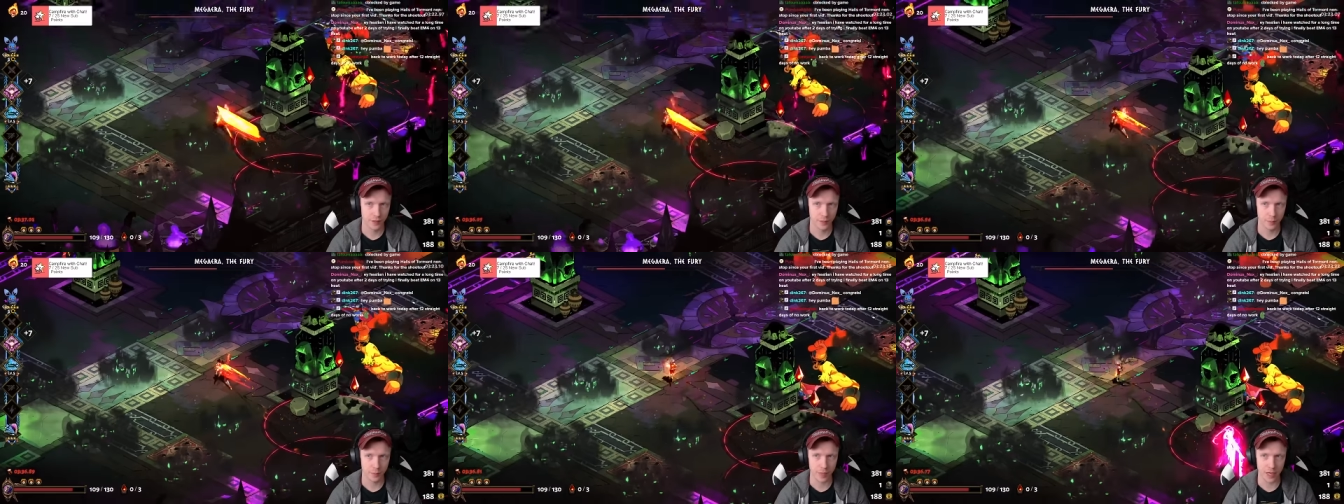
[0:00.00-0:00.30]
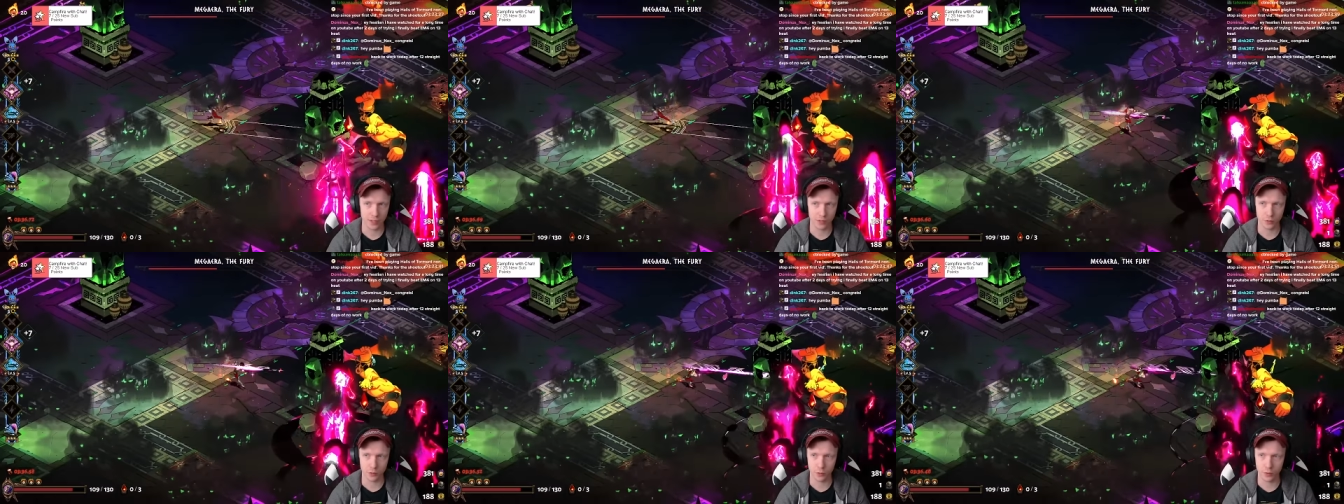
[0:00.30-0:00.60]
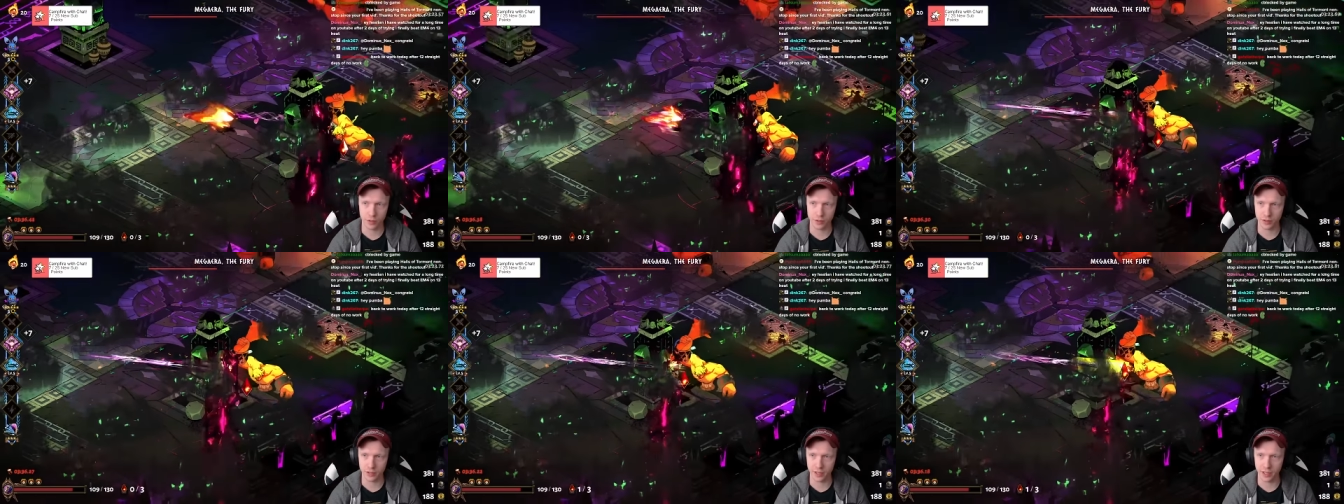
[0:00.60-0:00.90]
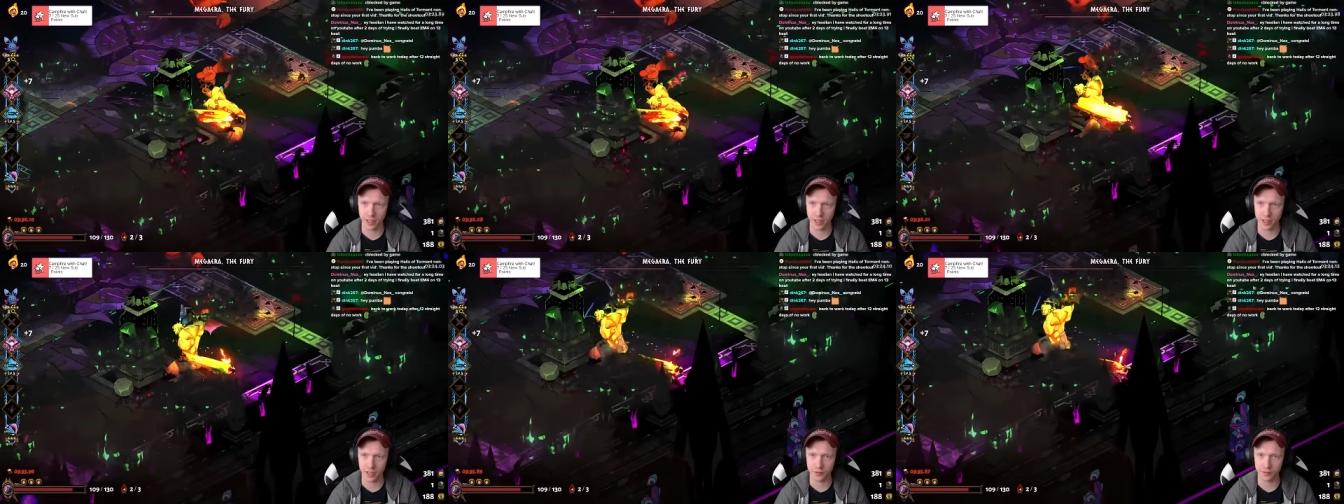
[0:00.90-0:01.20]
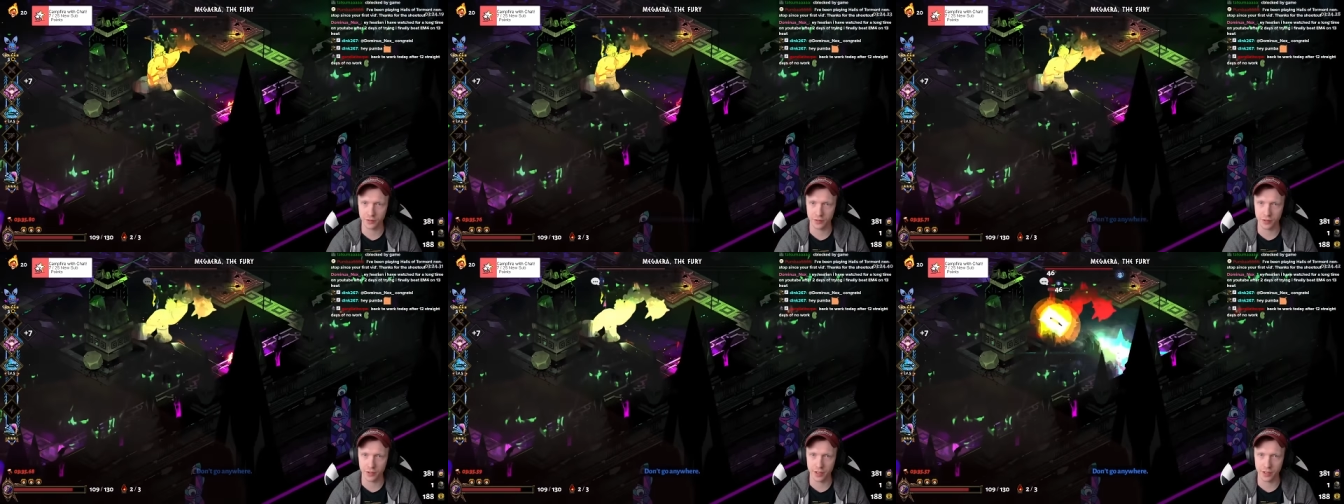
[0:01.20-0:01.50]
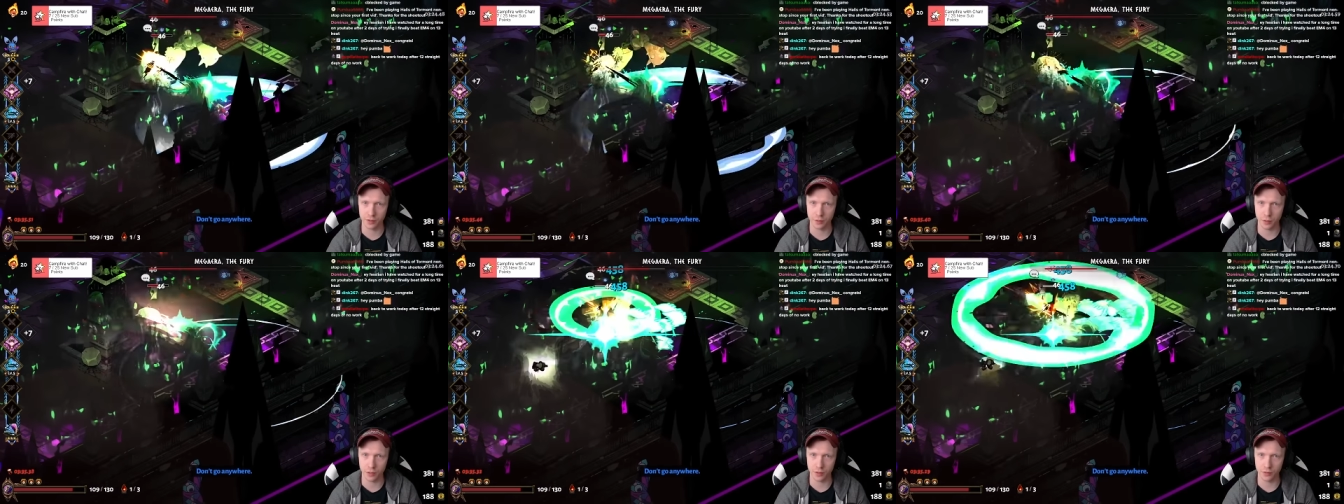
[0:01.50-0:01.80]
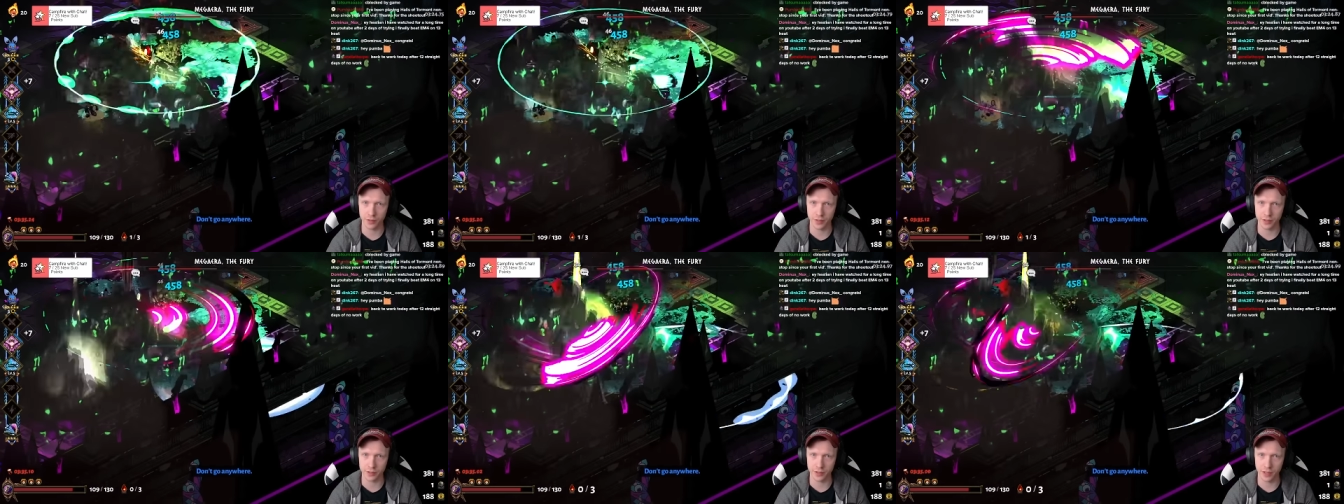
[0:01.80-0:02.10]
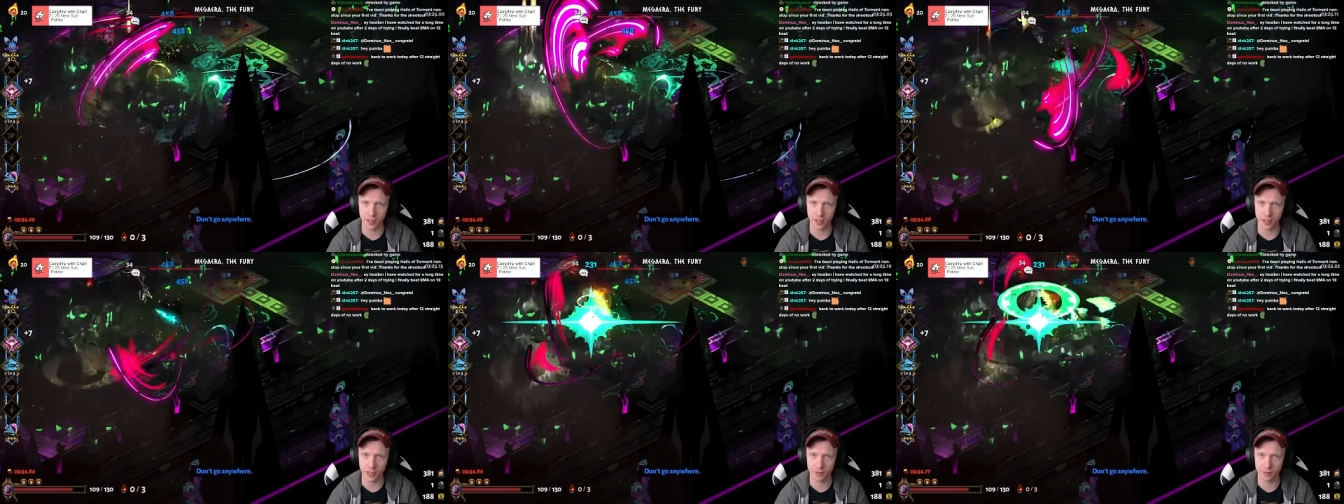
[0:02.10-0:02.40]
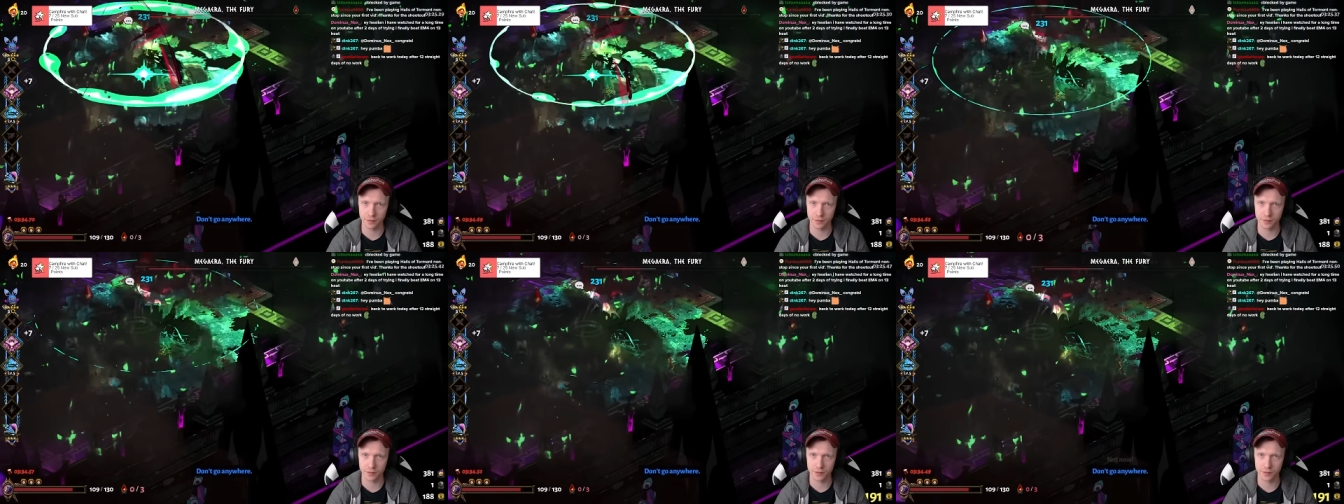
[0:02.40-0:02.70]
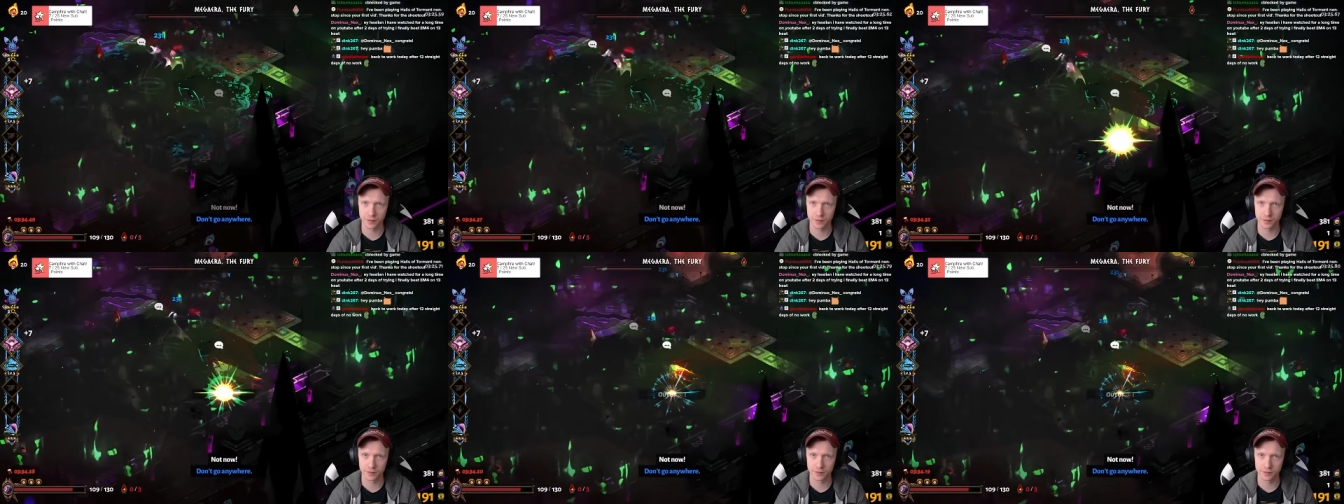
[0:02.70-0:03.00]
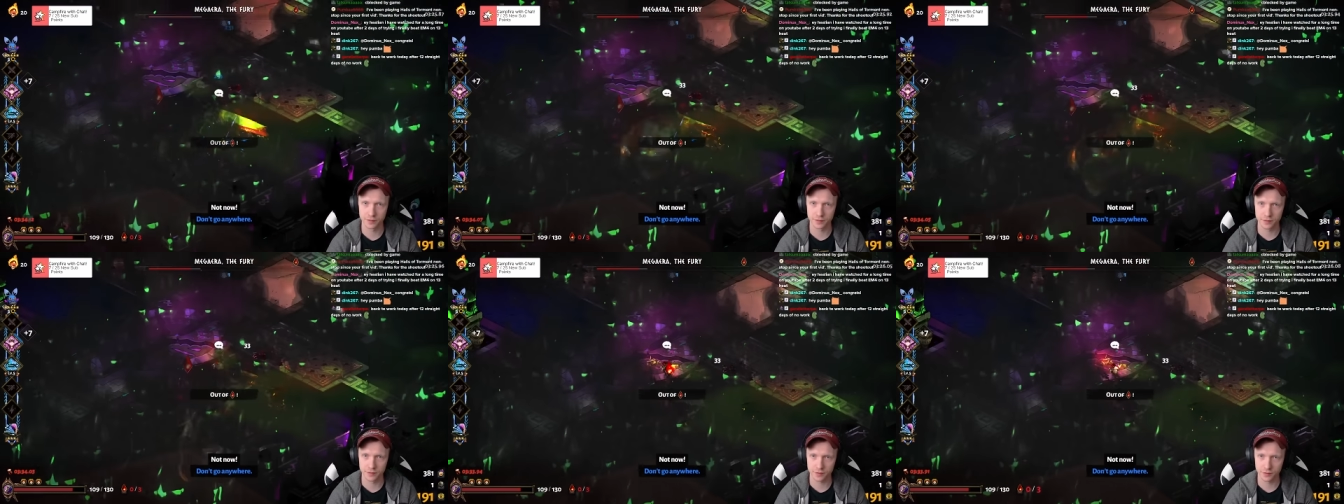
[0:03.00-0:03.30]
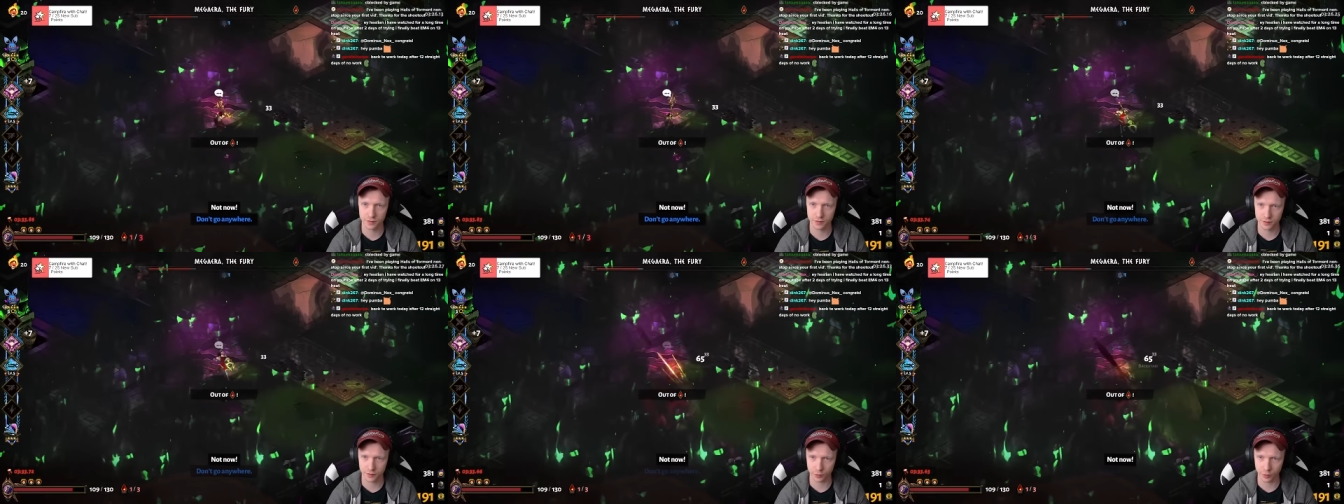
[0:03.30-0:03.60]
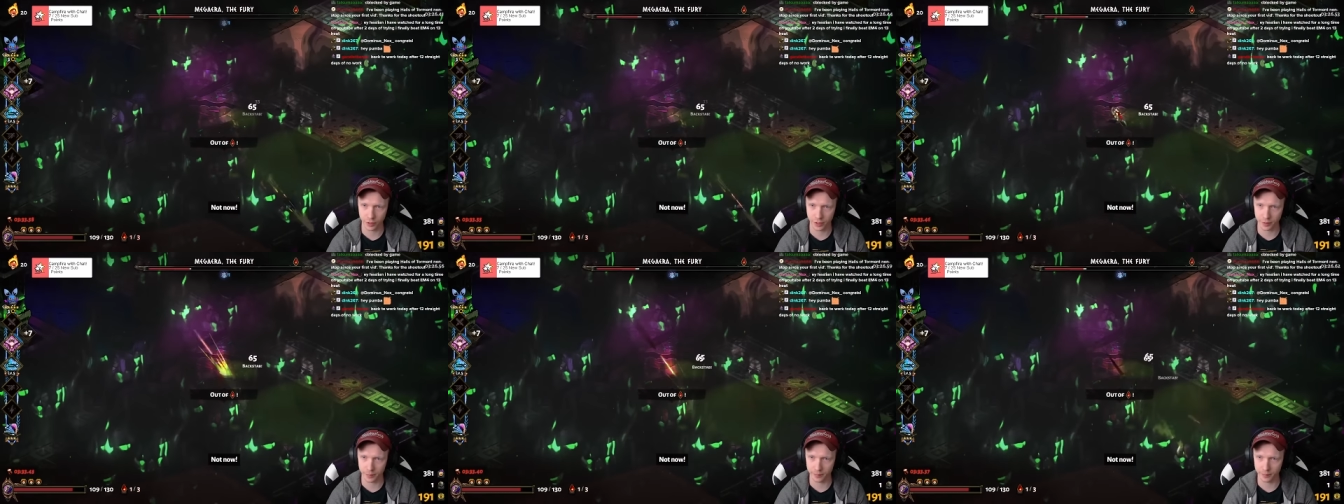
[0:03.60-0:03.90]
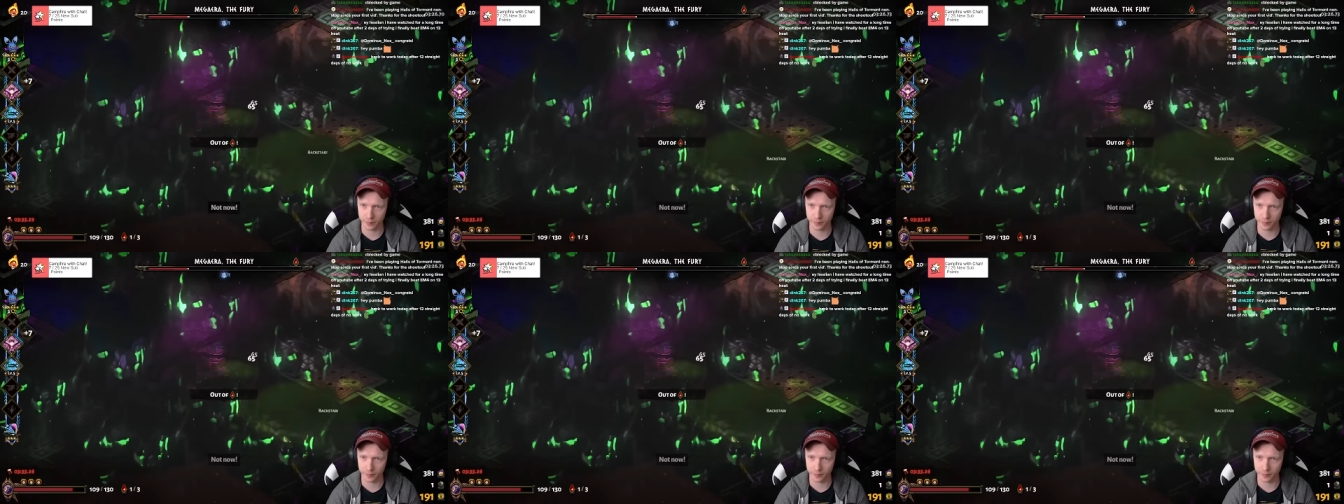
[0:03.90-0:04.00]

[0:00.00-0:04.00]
Back to work today after you had 12 days off. Rip.